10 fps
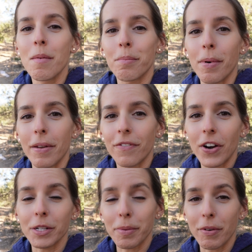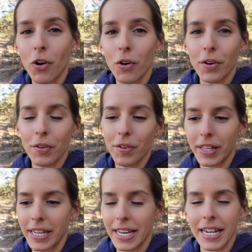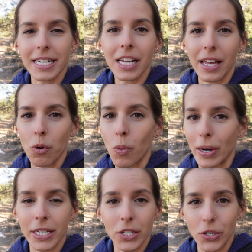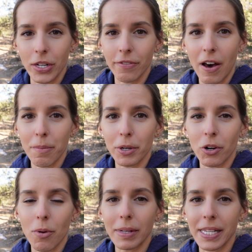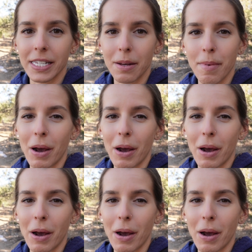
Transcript: But first, before we really get into like what to do to develop your aerobic system,